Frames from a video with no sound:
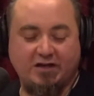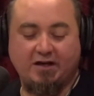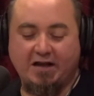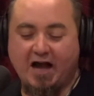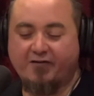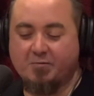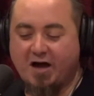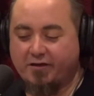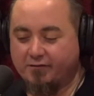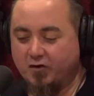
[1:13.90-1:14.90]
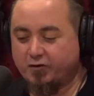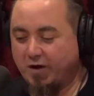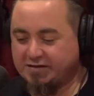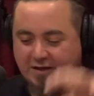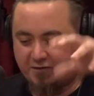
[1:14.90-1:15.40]
the aftermath of
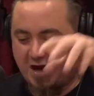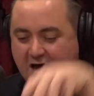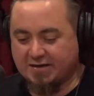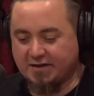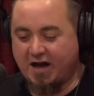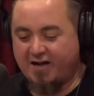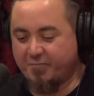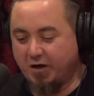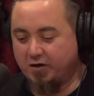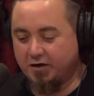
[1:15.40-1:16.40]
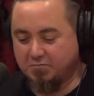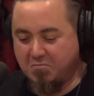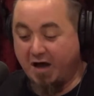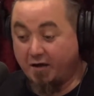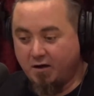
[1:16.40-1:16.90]
earthquakes. You have cars that are half buried in
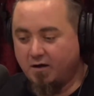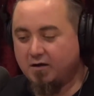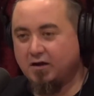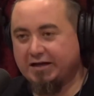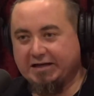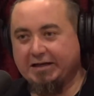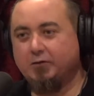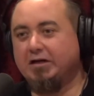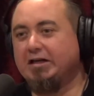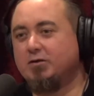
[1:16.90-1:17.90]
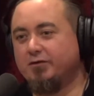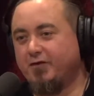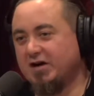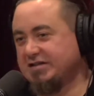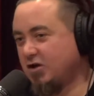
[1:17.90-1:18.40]
mud. Like, it literally
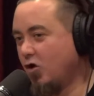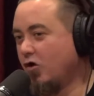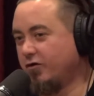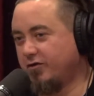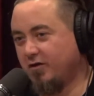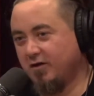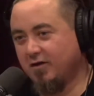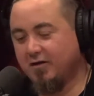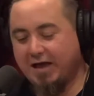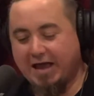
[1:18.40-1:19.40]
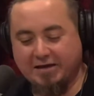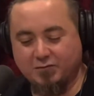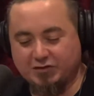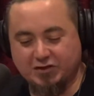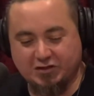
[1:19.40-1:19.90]
liquefies the earth. And it
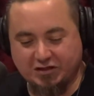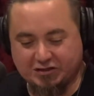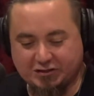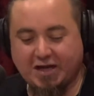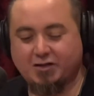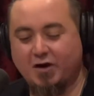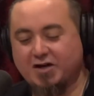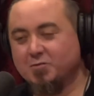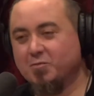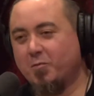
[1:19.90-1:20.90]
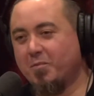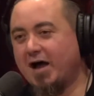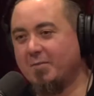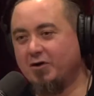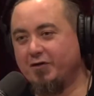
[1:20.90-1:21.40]
was just a saturation
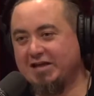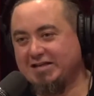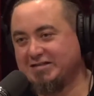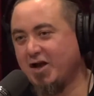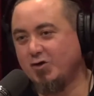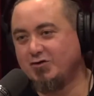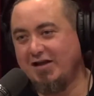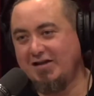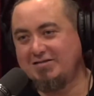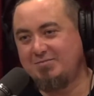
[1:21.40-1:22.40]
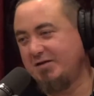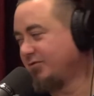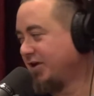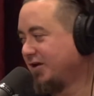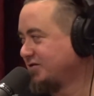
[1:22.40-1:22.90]
bombardment on the East Coast, and it's
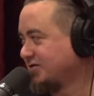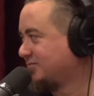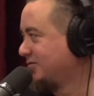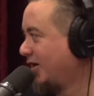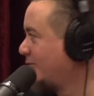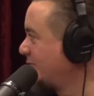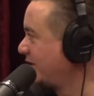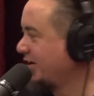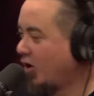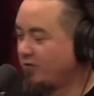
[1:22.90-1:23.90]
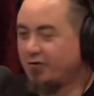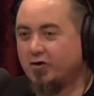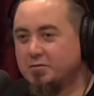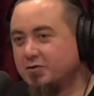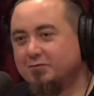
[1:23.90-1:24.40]
people now just, you know, we play golf on
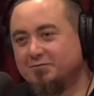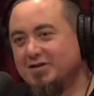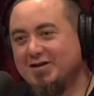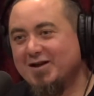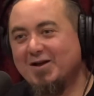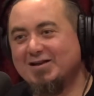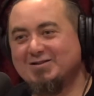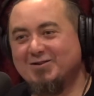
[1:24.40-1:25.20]
them, and it's